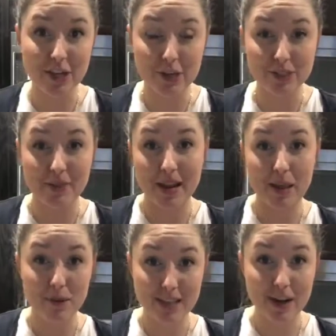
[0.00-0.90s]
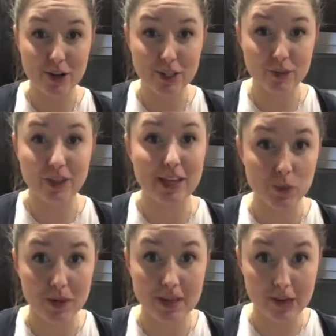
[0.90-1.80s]
and years. My neighbor's had hers for like
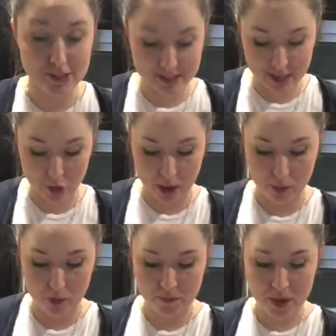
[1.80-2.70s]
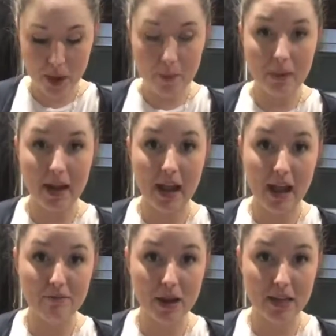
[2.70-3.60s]
20 years. Incredible. But
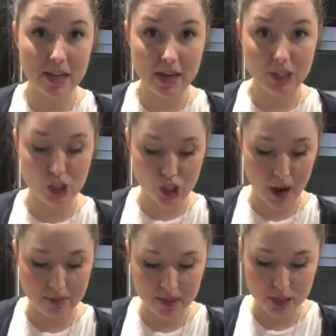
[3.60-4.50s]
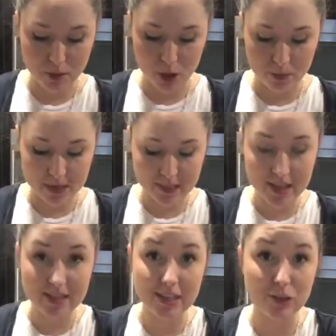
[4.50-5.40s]
I have my onion. I just chopped it into smaller
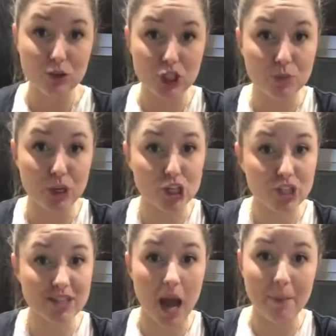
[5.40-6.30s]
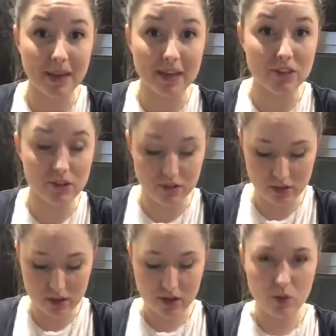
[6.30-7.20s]
pieces and you just push the top handle.
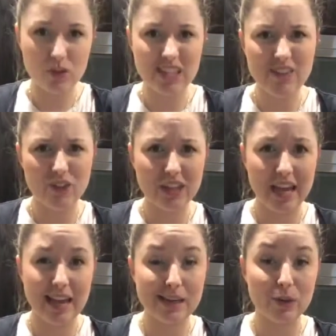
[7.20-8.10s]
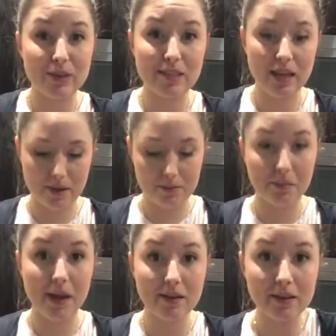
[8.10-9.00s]
Well, it's not even really a handle. It's like a
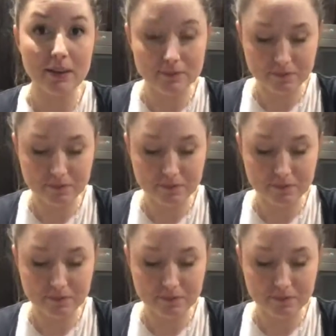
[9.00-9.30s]
button.